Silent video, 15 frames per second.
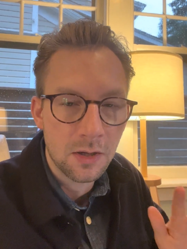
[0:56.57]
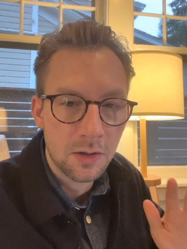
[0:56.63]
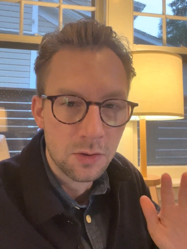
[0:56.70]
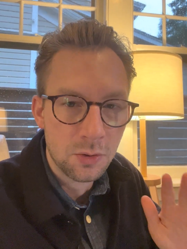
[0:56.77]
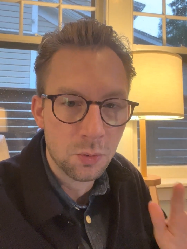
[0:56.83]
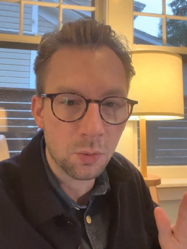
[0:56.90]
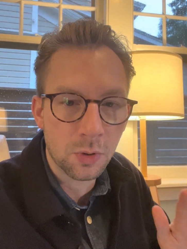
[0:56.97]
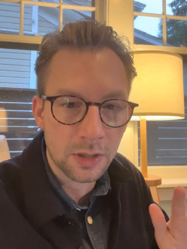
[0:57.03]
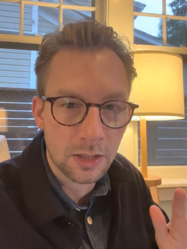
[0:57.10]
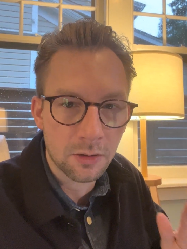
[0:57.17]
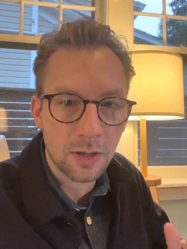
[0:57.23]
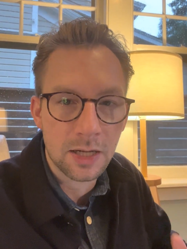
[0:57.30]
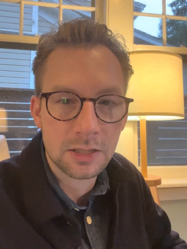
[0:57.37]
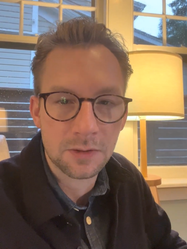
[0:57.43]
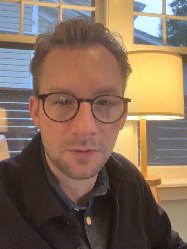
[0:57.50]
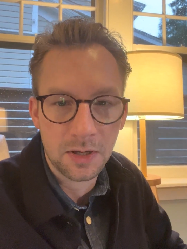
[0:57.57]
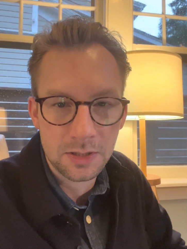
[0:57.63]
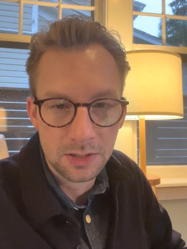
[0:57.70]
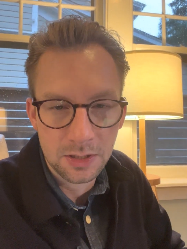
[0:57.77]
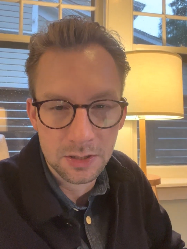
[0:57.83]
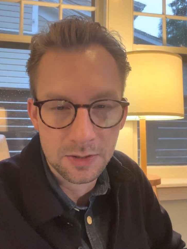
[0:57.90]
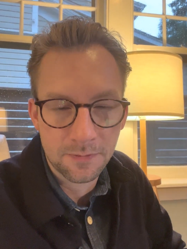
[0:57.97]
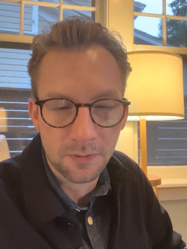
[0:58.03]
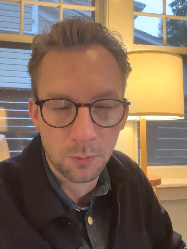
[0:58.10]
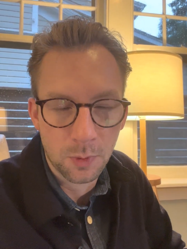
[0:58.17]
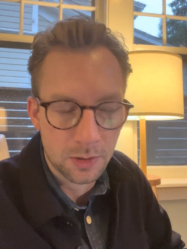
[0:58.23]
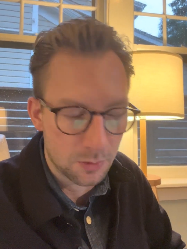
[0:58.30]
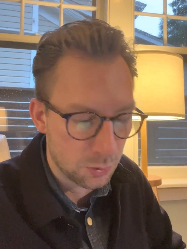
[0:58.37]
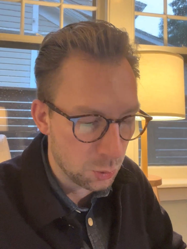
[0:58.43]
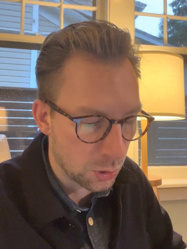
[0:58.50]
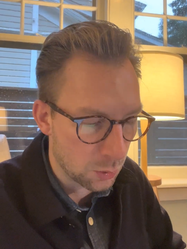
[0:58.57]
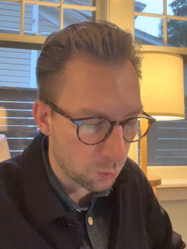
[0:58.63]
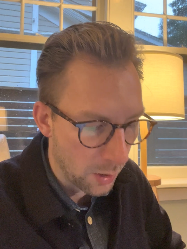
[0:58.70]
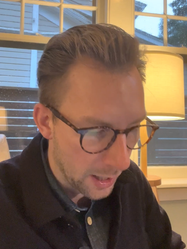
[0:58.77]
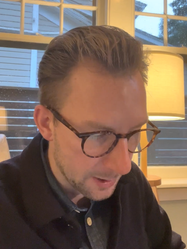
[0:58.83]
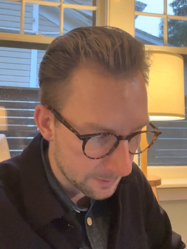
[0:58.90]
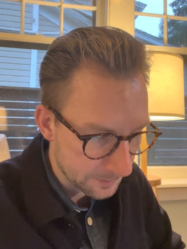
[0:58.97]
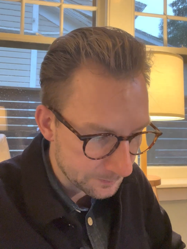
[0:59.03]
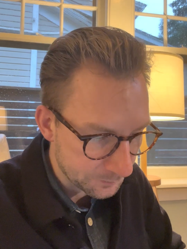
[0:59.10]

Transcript: you will get lots of ideas for what you can write.